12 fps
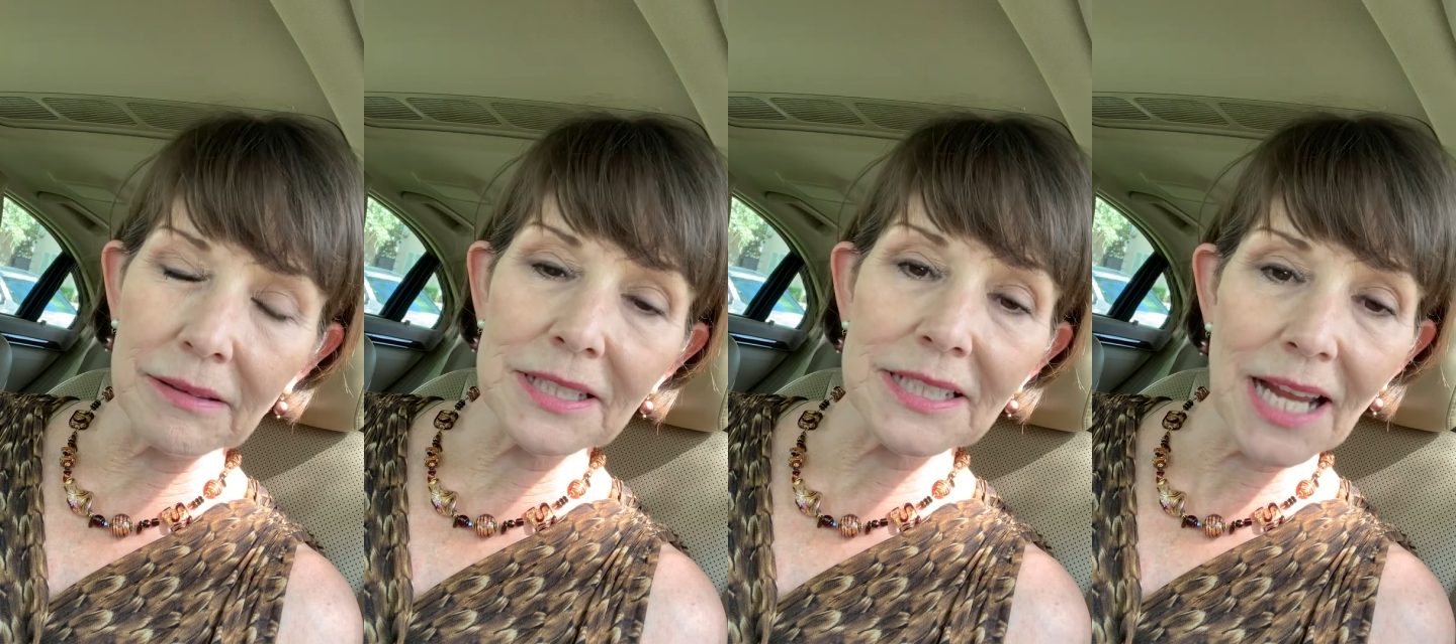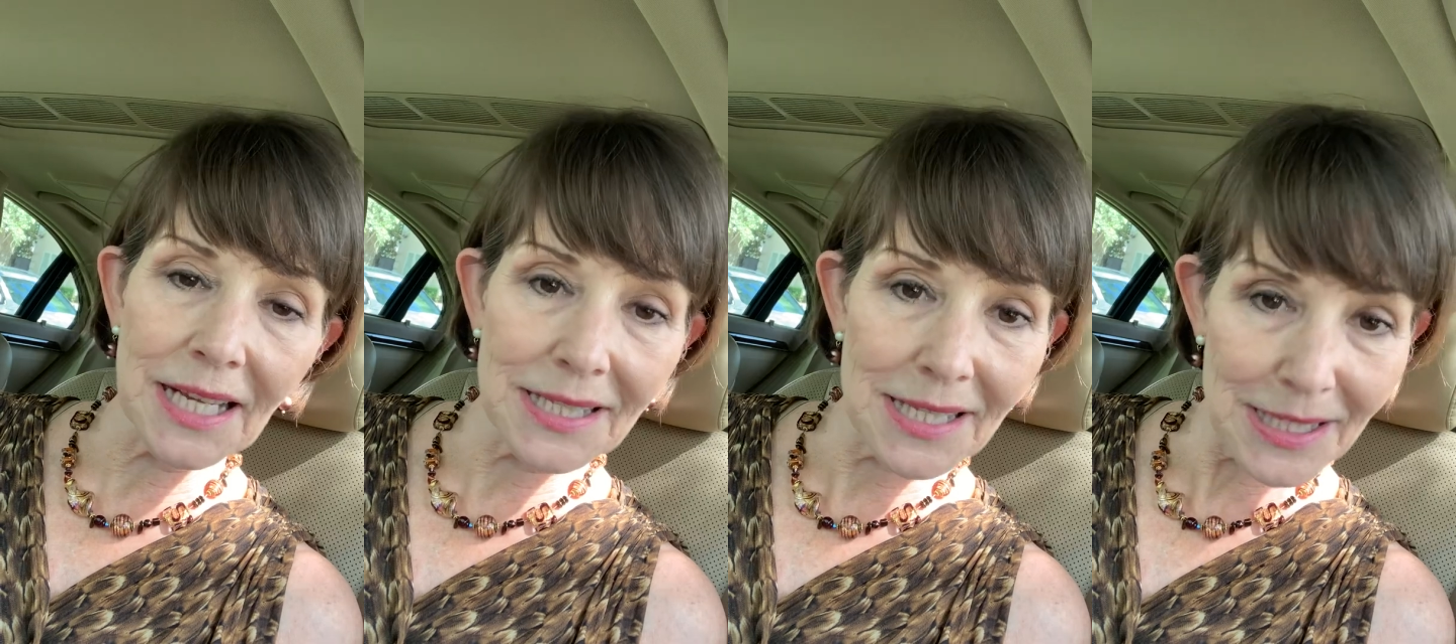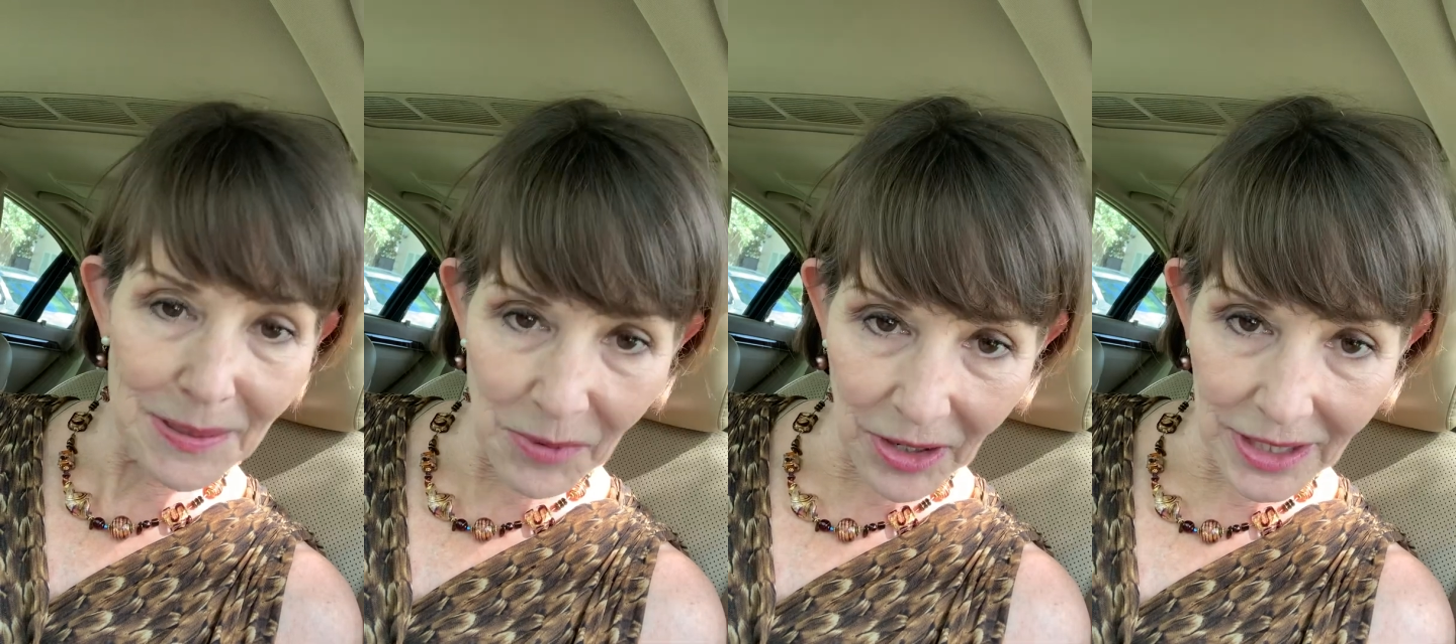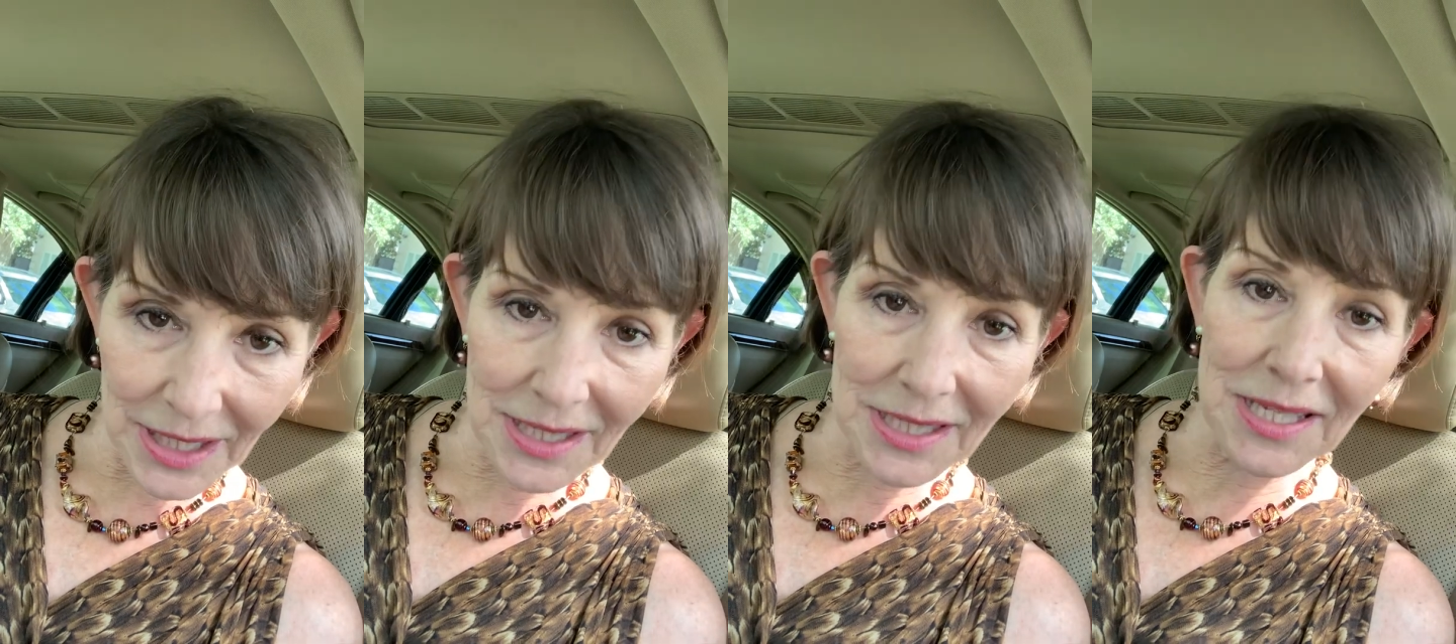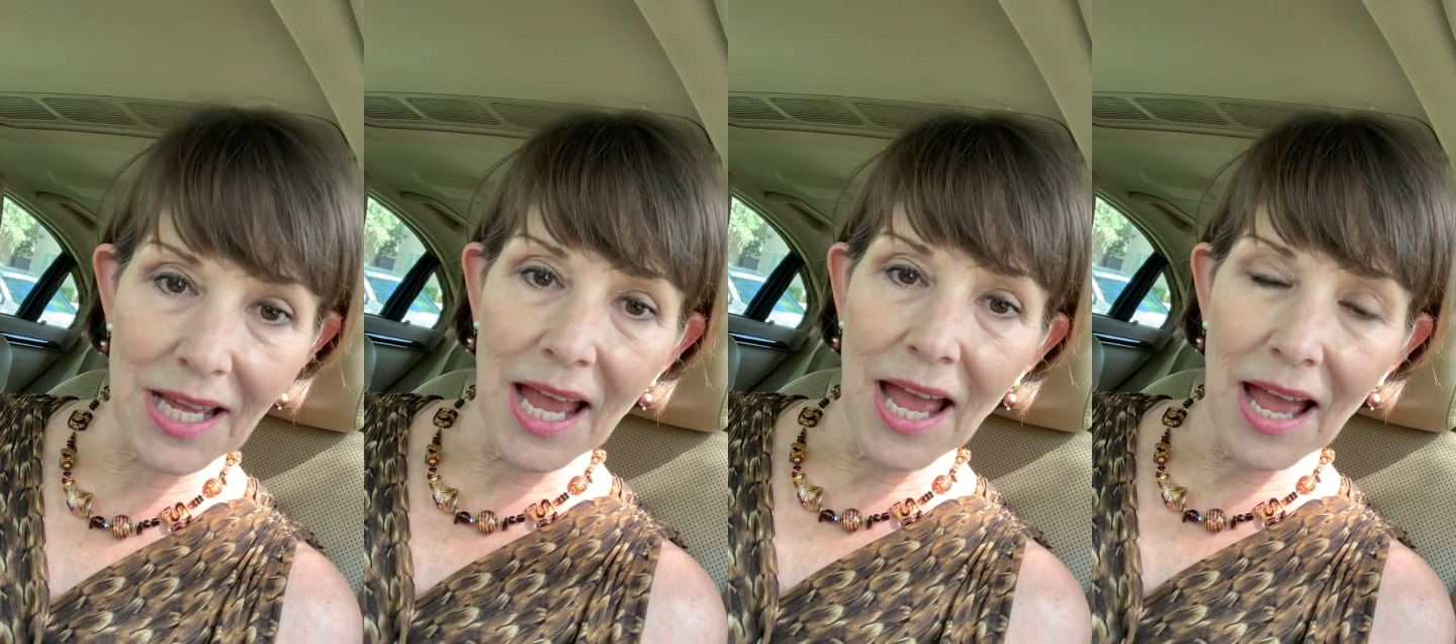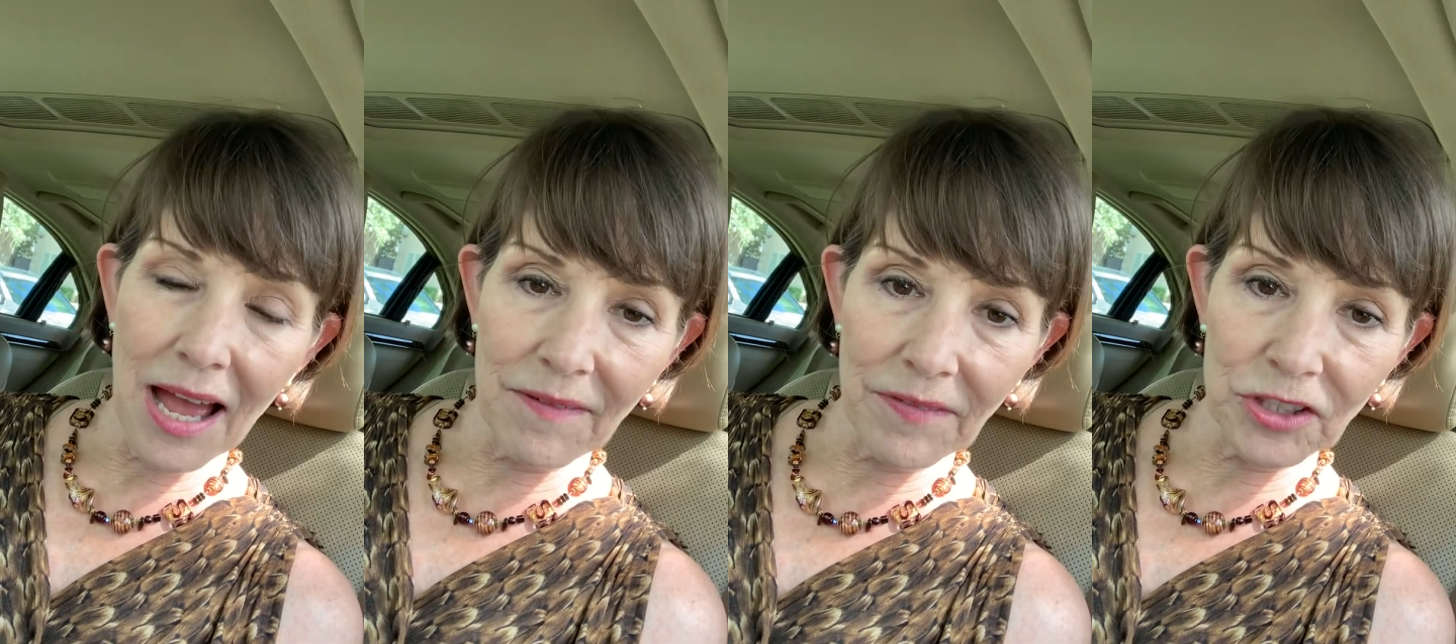Texas markets
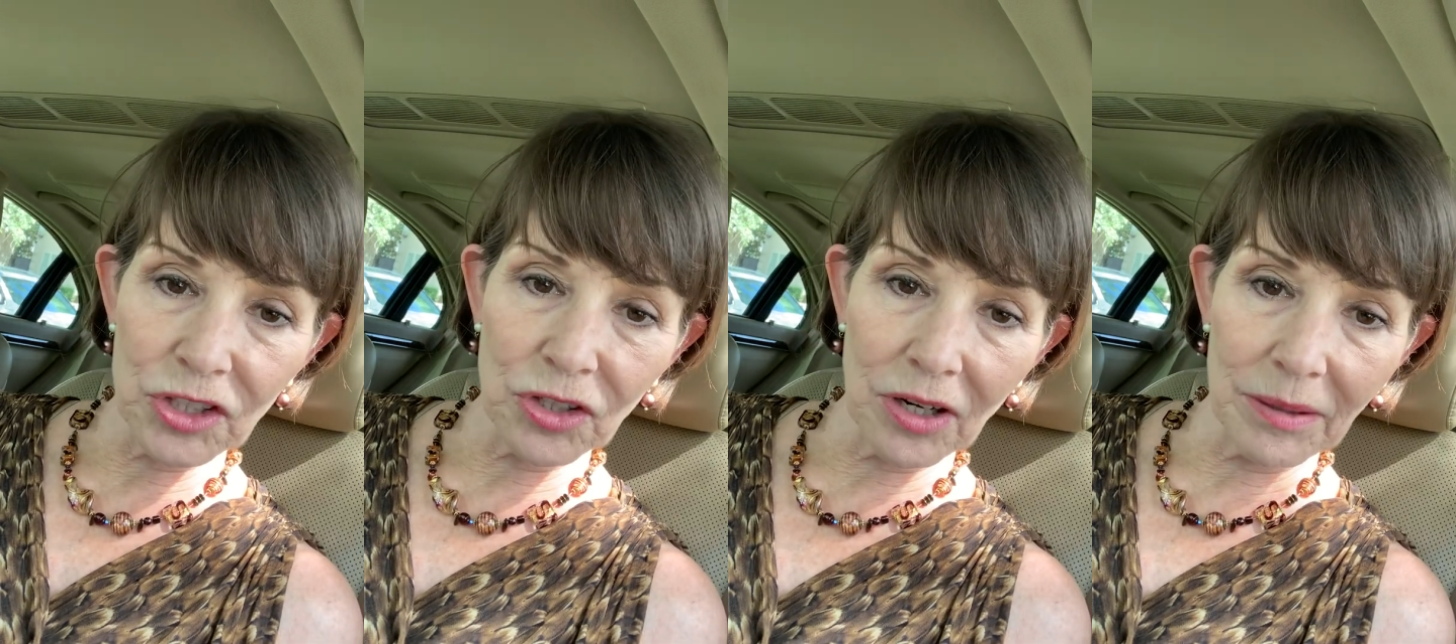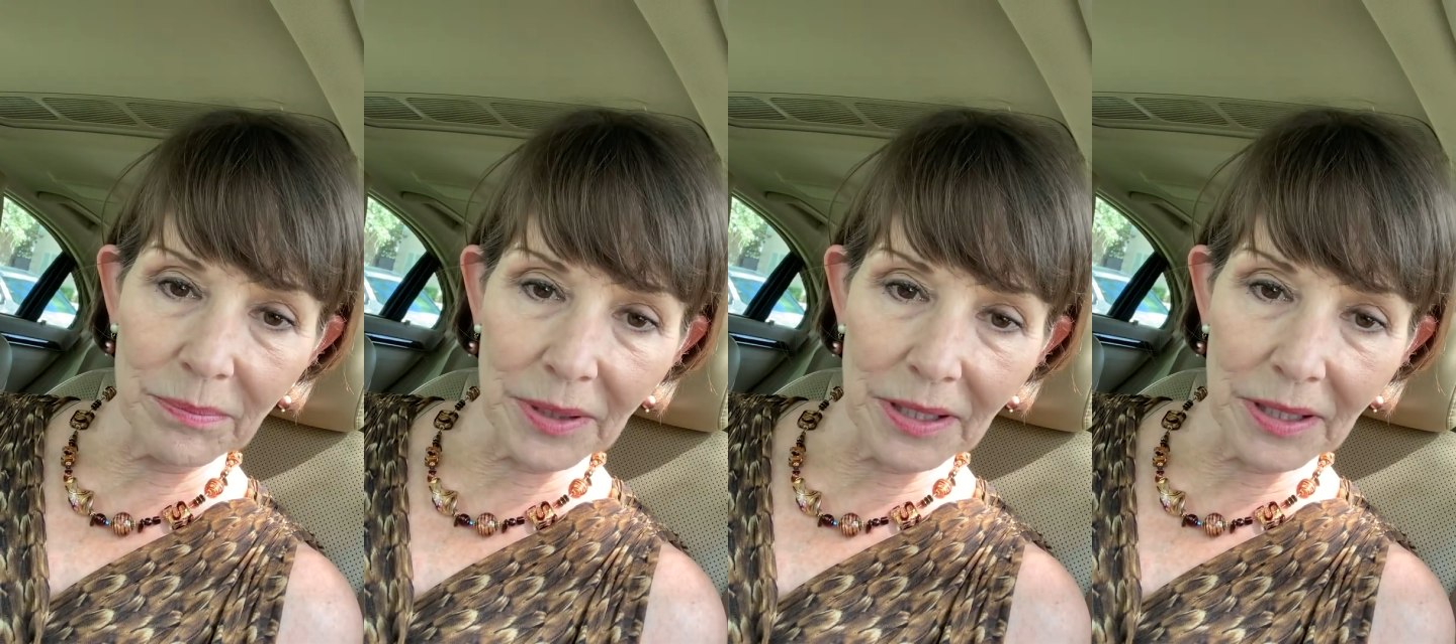have a sharp